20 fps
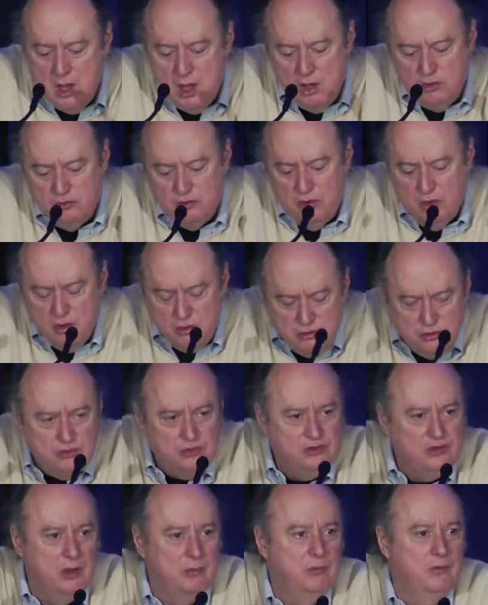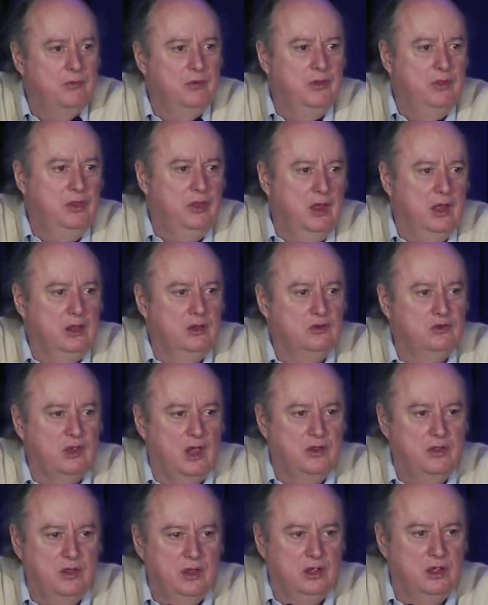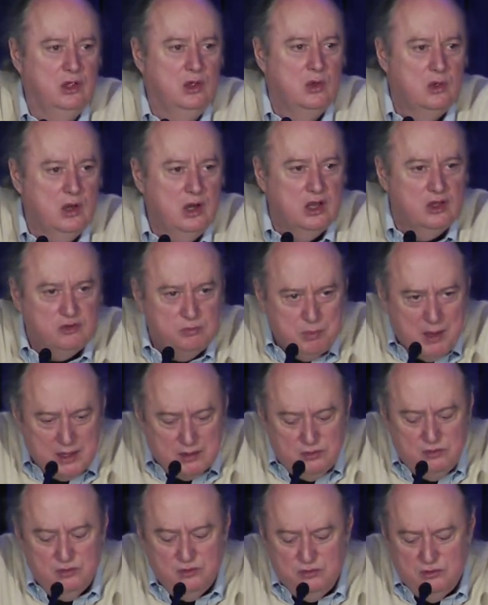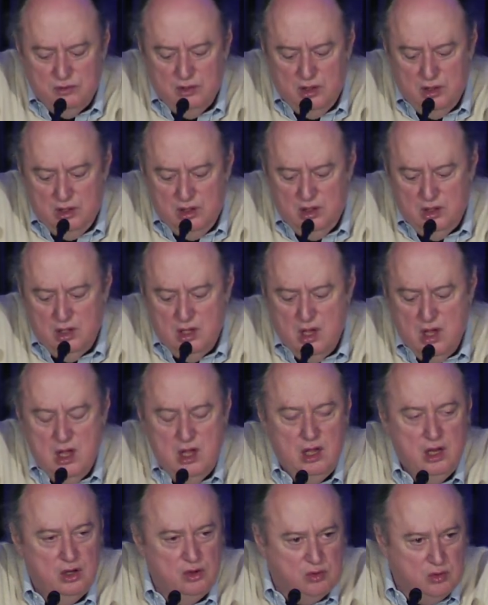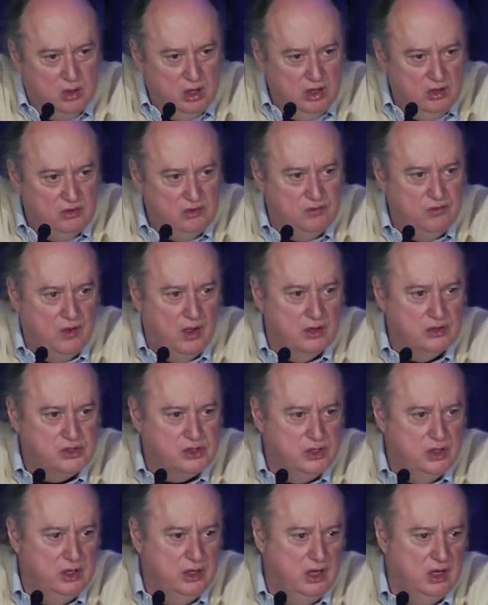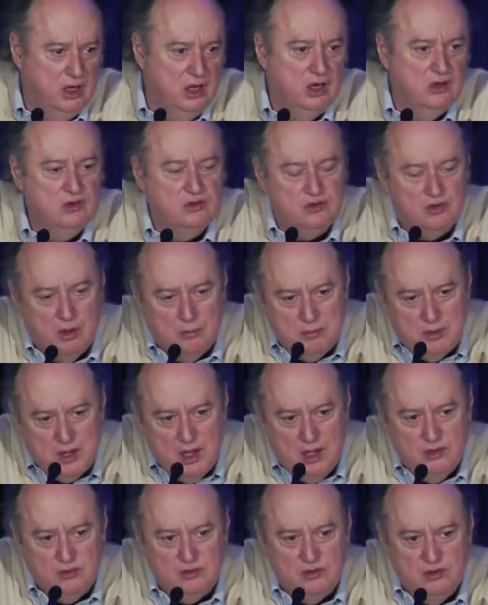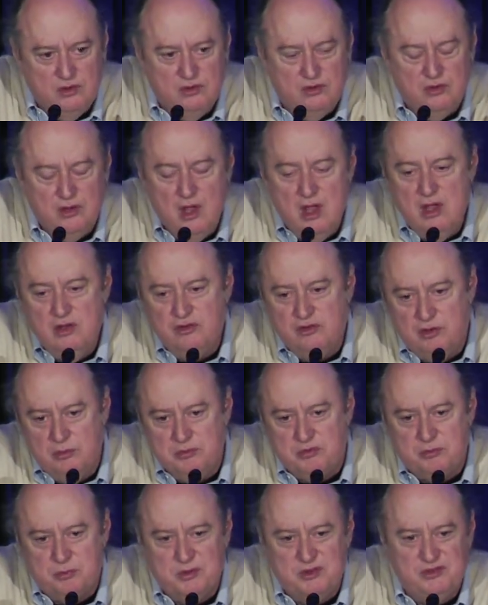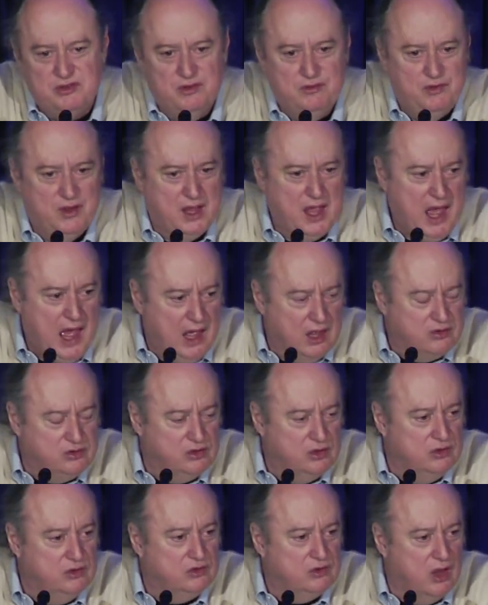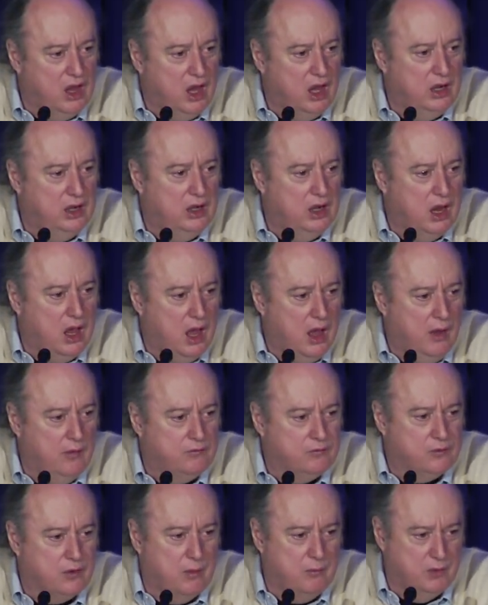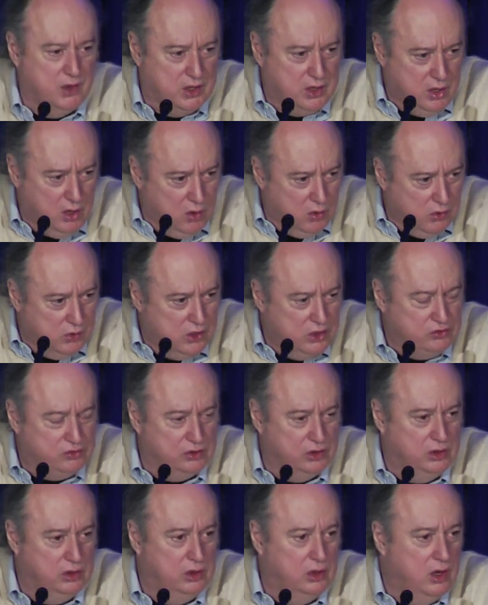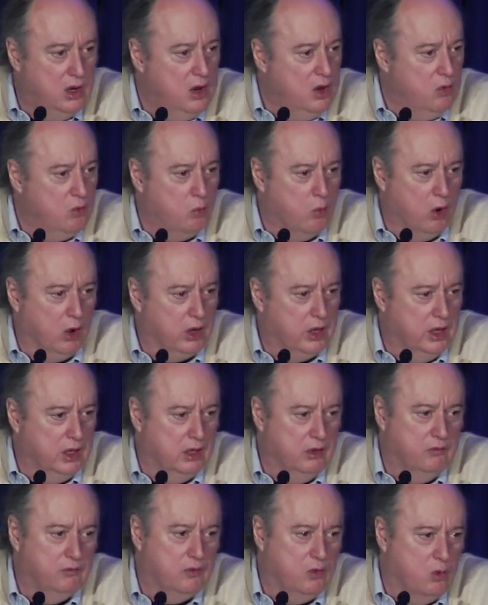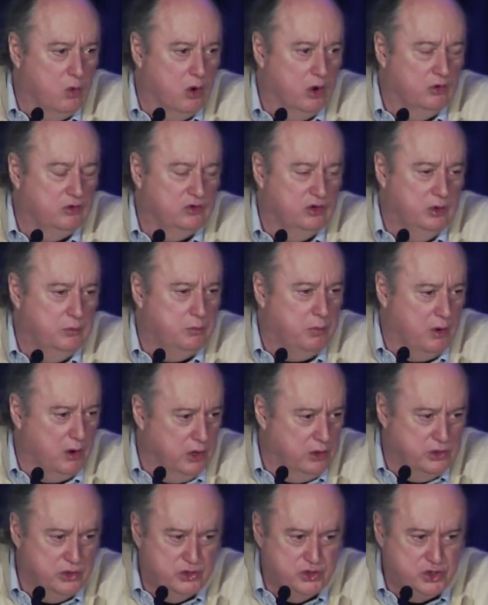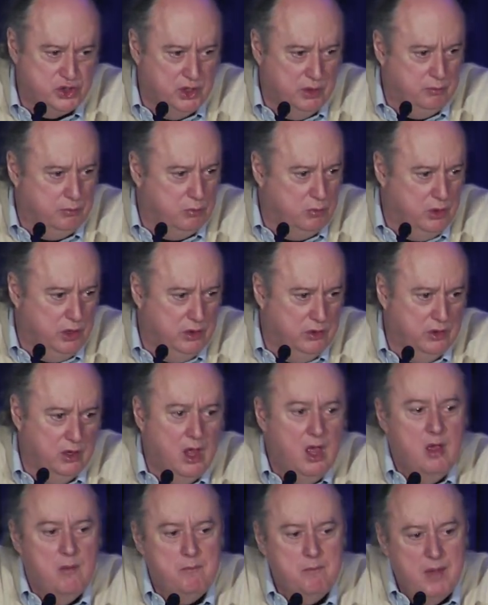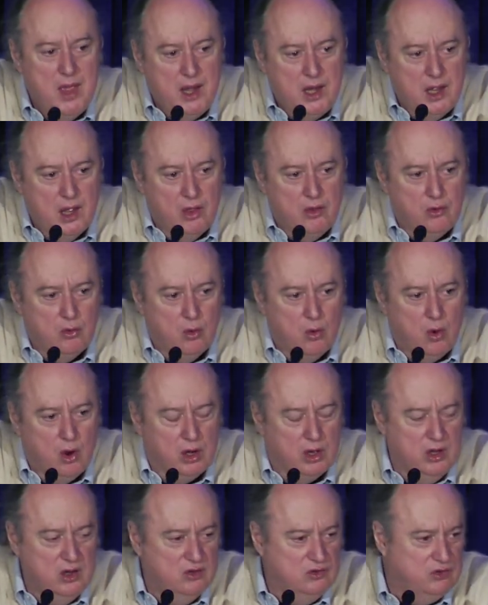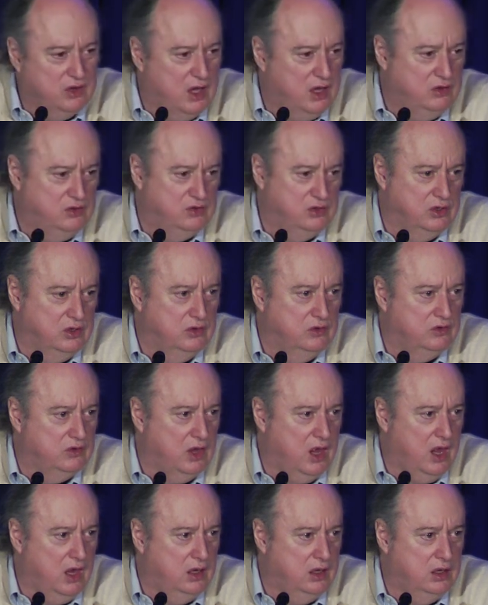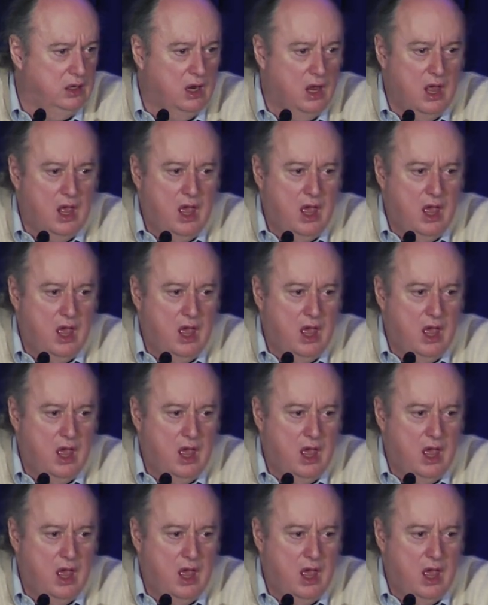So those are some of the things I think you can expect to see increased function and in some cases some specific actions on uh, from the coalition working, of course, in partnership with many other organizations and